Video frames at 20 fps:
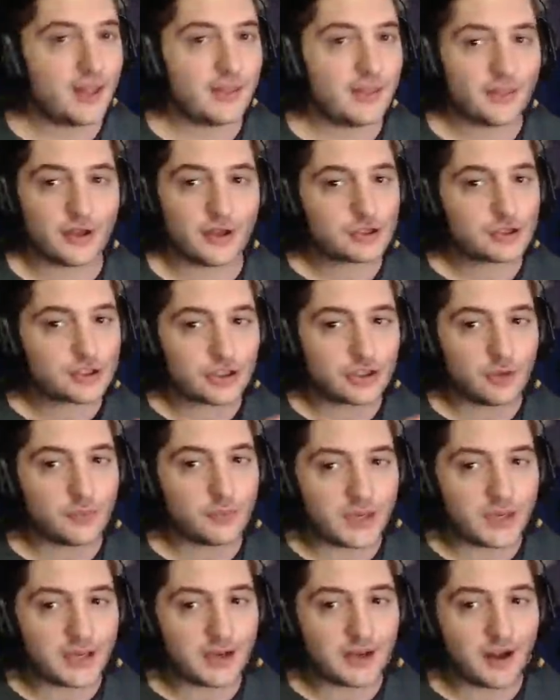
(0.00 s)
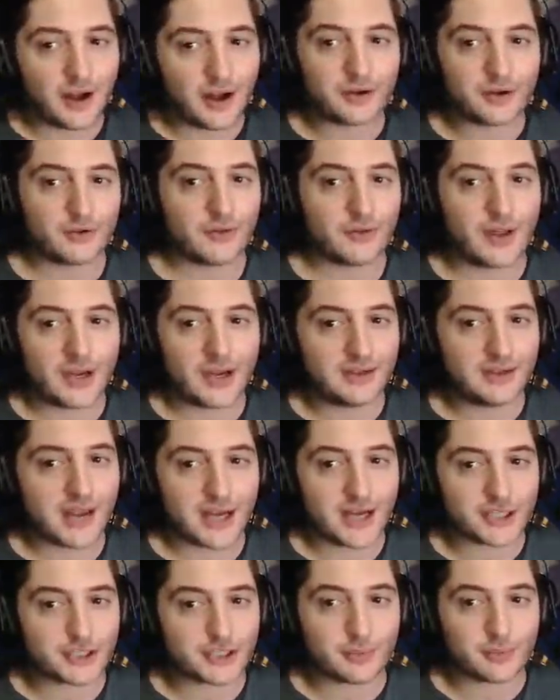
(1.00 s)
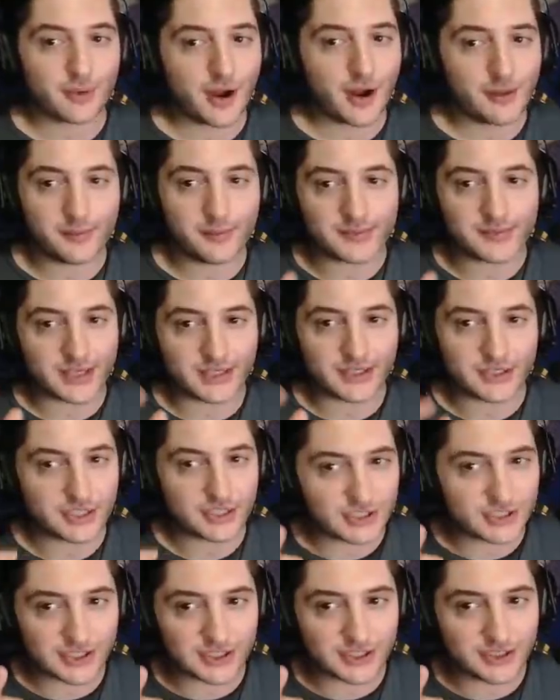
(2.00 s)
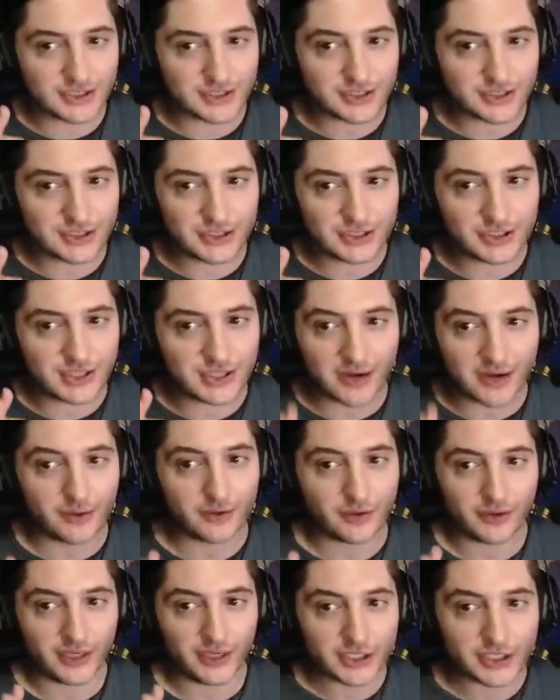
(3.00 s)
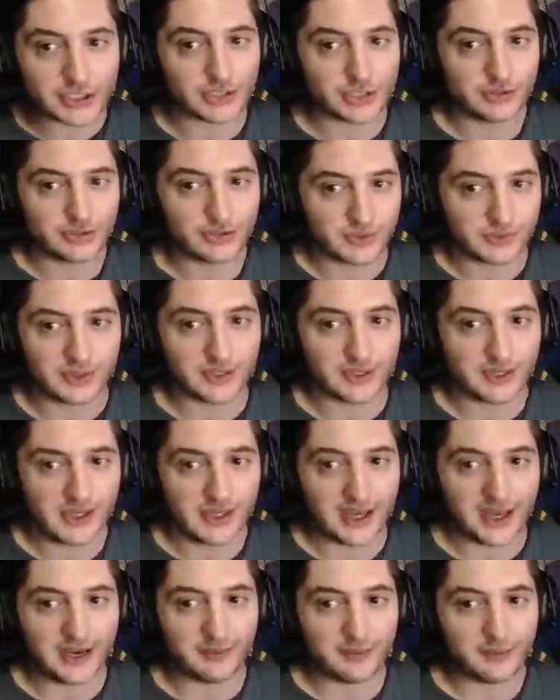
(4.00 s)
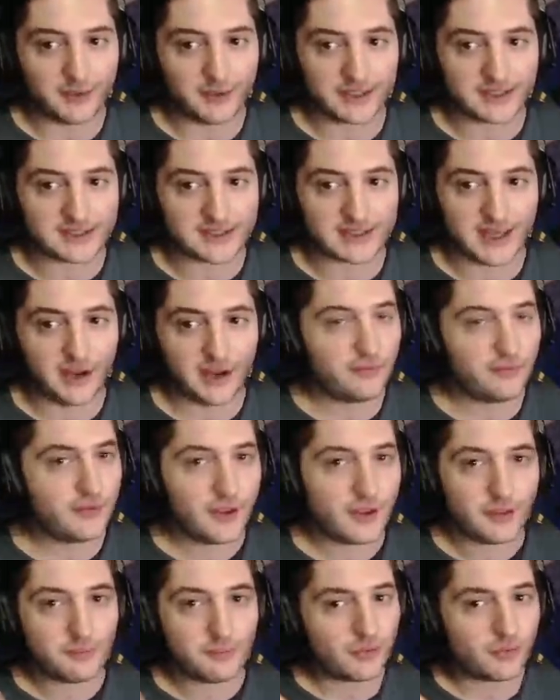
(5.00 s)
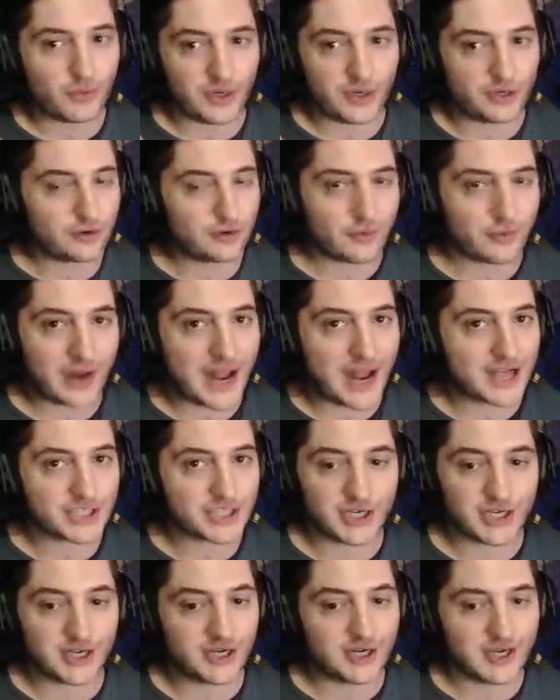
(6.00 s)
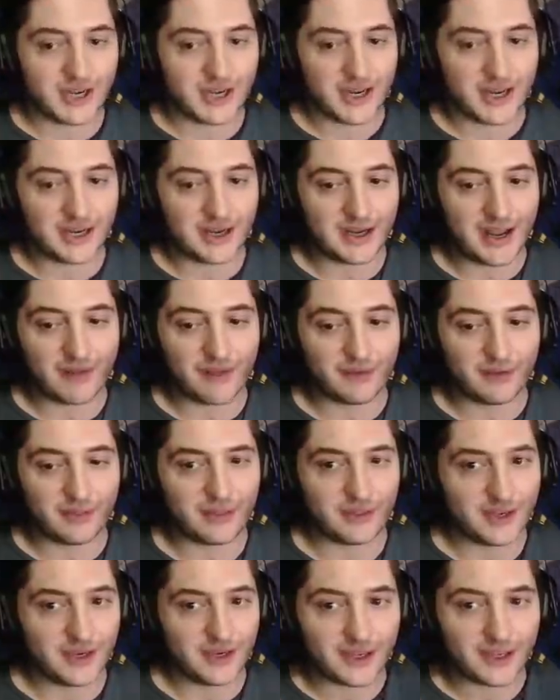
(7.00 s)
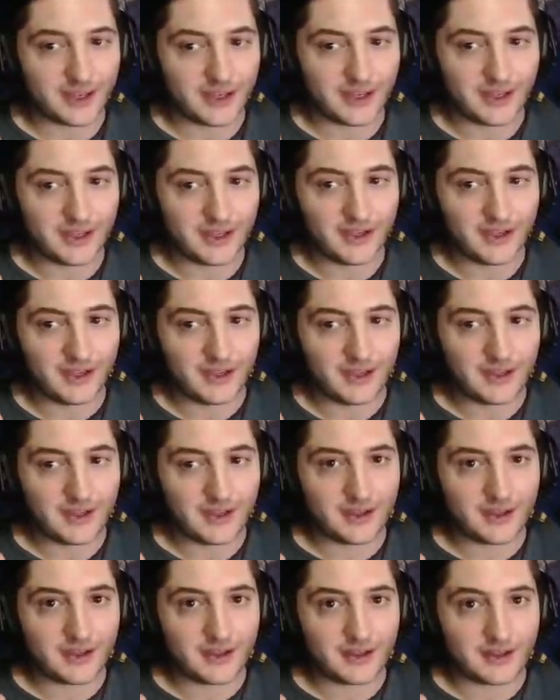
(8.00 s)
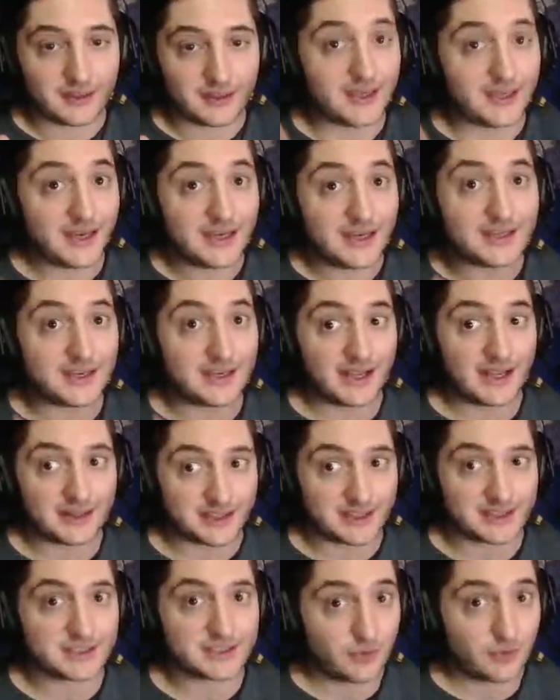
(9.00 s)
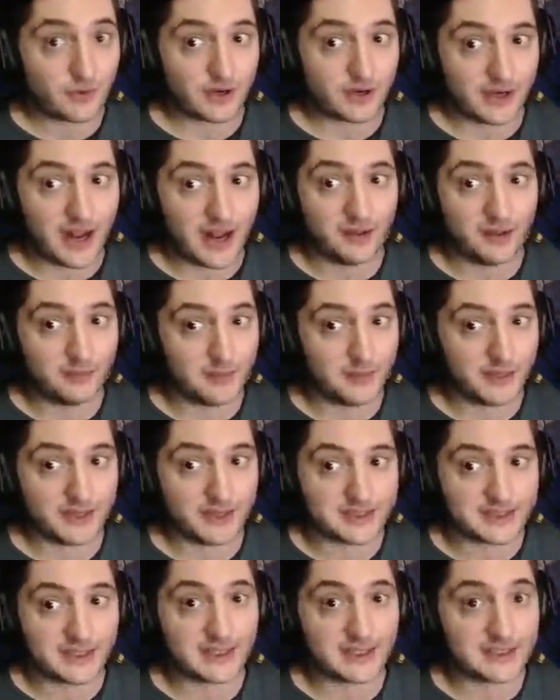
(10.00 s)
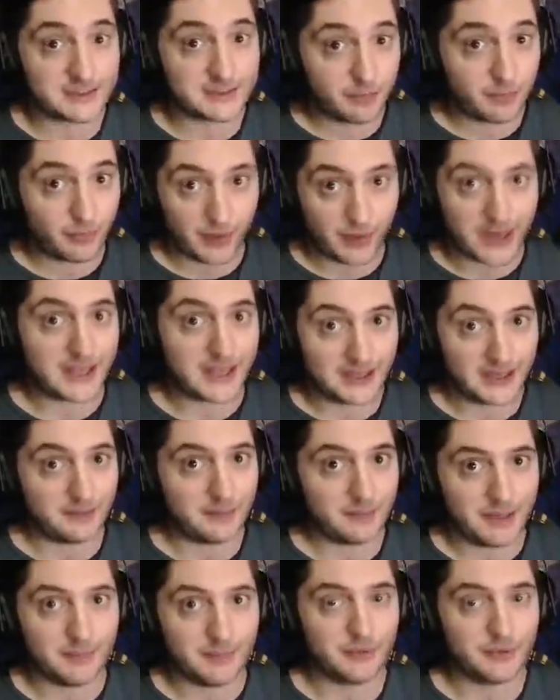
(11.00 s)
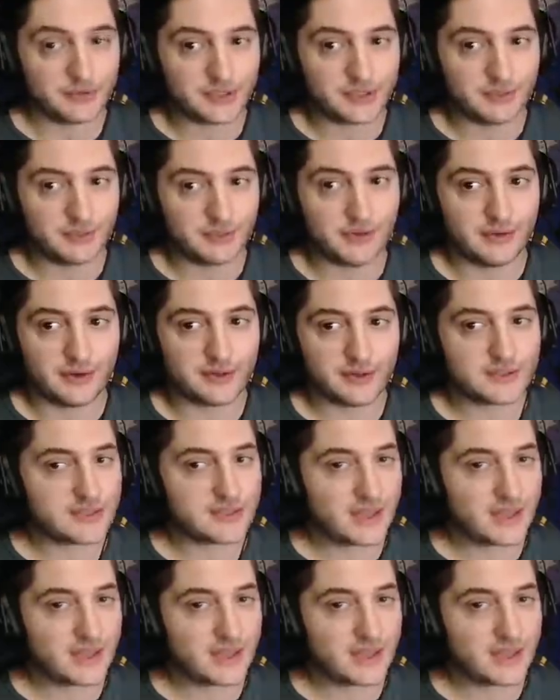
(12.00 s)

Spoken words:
There's so many underlying texture problems and just general issues with the game itself between crashing and everything. They need to get this sorted out because it is breaking people's computers.